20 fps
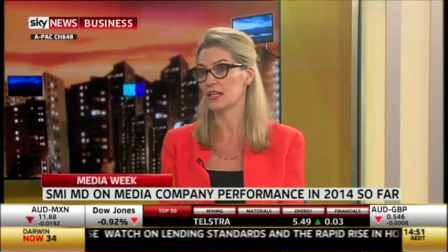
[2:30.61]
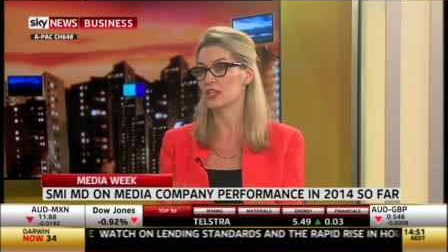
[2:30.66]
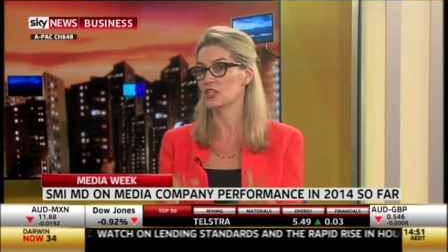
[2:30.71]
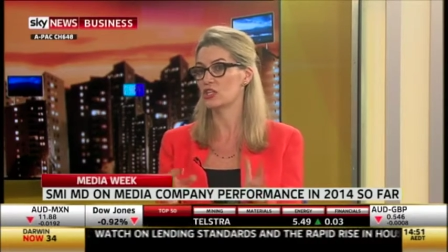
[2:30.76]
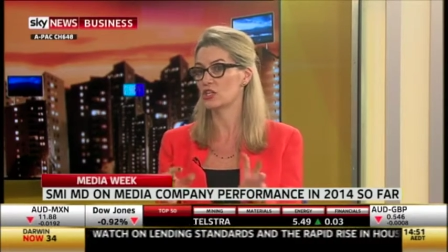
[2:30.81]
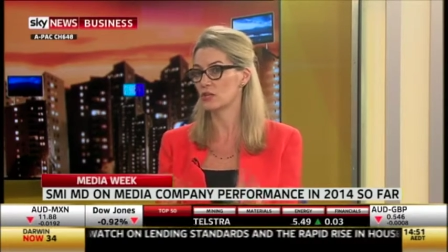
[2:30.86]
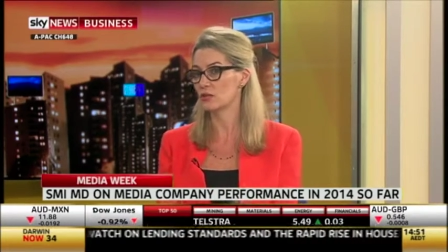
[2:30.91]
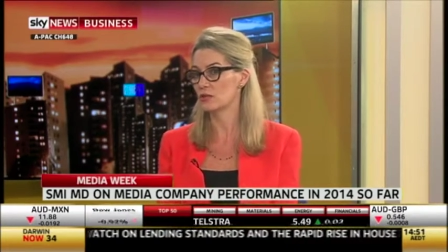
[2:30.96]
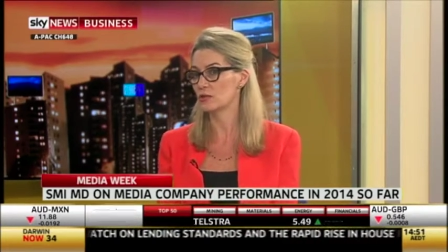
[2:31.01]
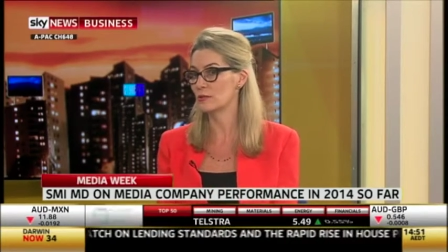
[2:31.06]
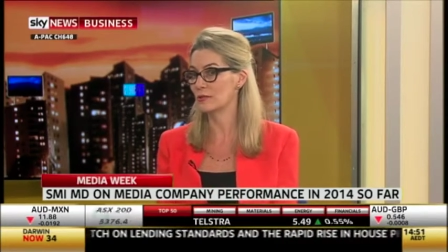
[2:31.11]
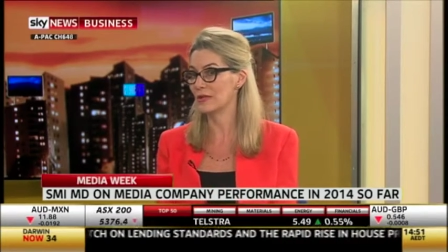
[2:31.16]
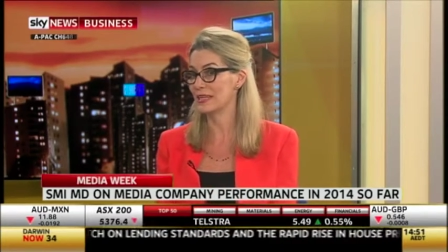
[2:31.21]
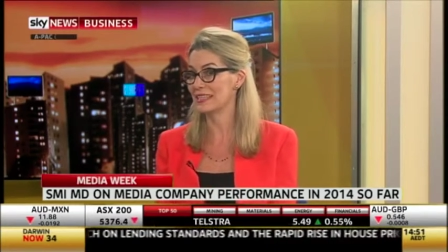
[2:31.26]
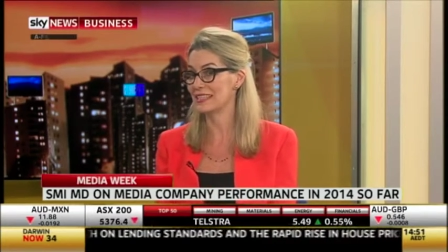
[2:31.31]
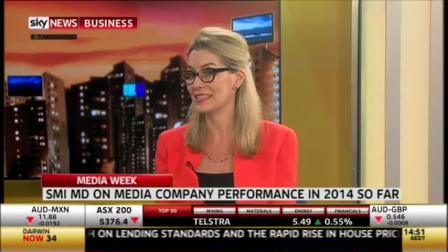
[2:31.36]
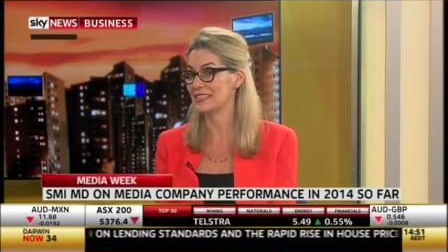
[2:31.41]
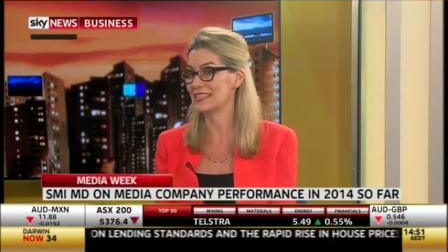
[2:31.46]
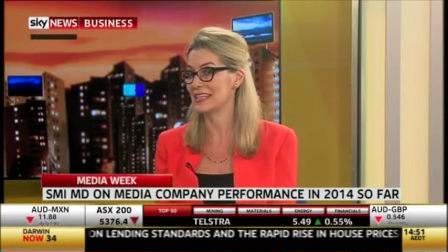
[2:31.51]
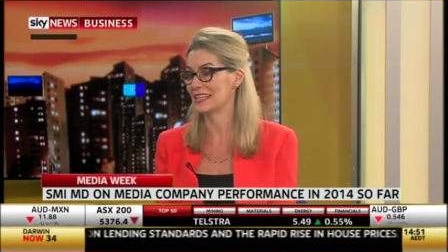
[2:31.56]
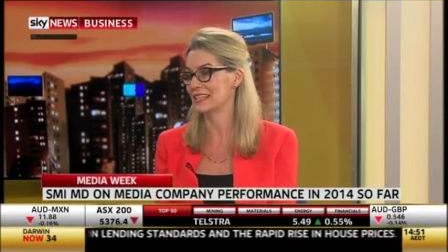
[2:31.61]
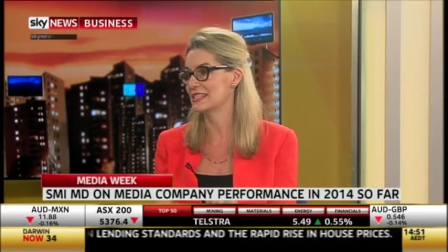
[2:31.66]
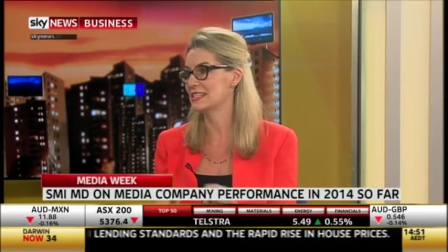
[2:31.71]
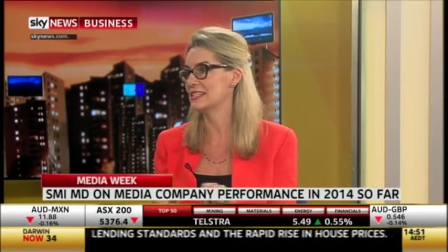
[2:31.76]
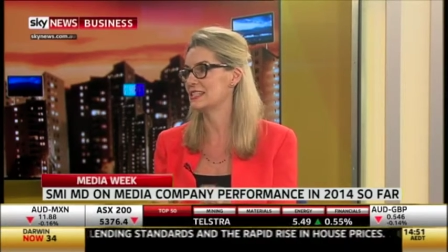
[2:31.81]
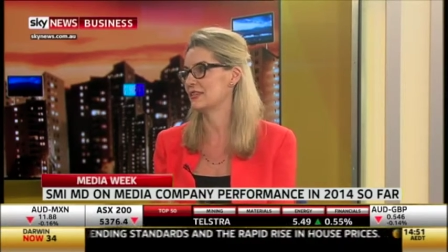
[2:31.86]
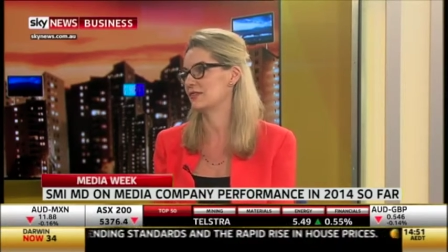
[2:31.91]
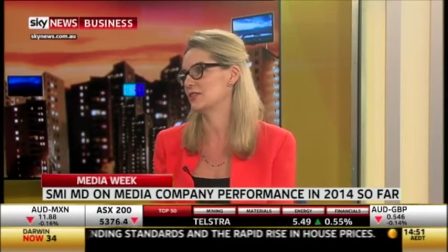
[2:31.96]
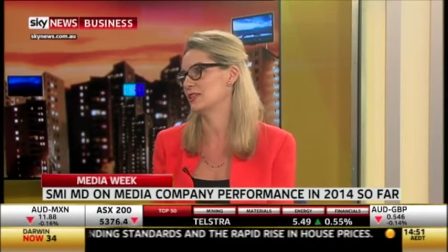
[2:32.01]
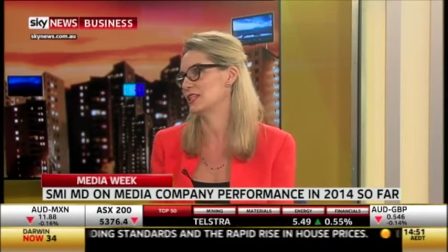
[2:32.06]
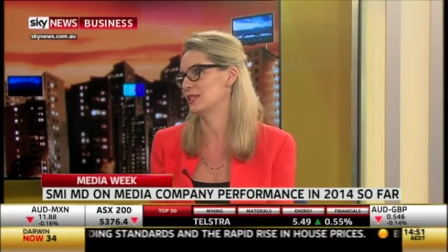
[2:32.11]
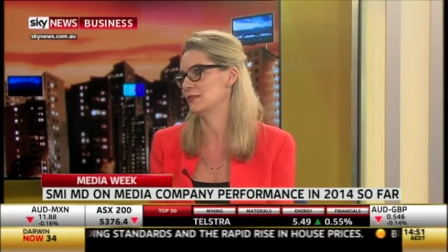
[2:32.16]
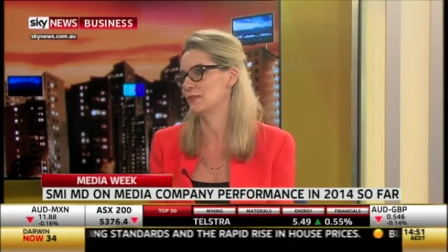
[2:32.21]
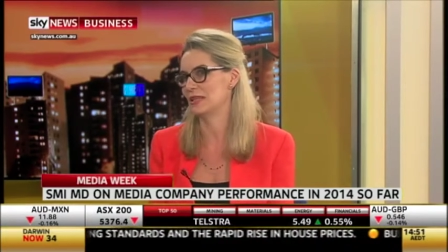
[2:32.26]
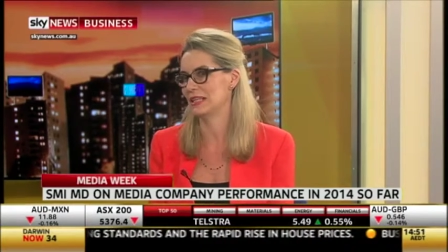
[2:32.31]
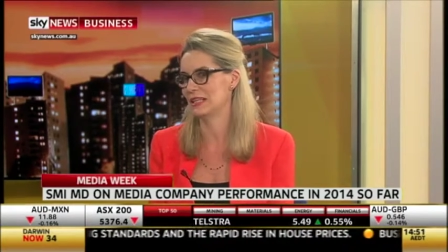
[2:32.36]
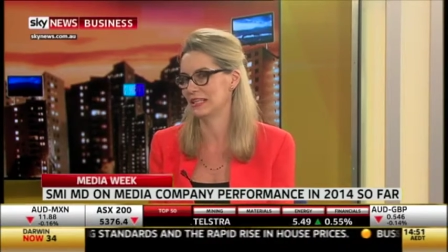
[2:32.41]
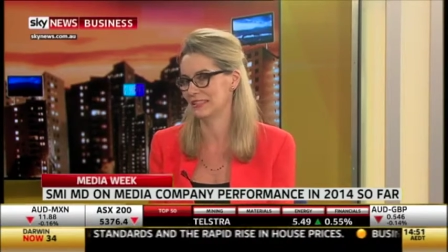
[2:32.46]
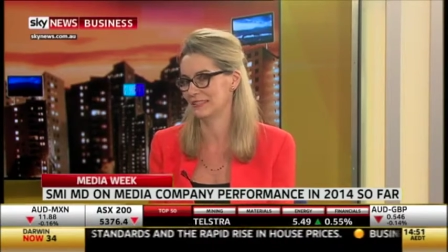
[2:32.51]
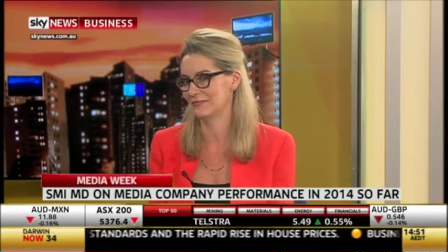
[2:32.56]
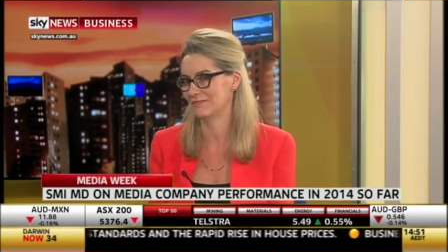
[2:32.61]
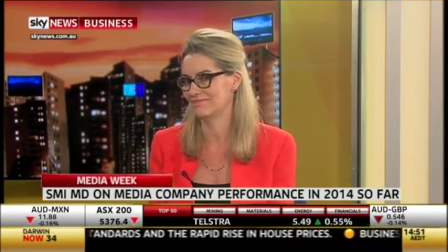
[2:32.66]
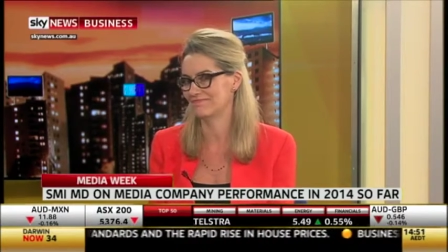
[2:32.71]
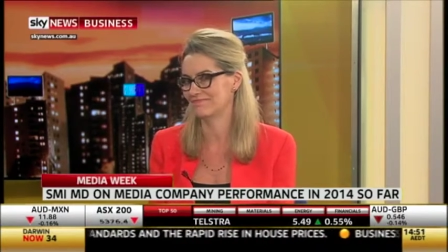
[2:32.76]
total spend is down 70 million.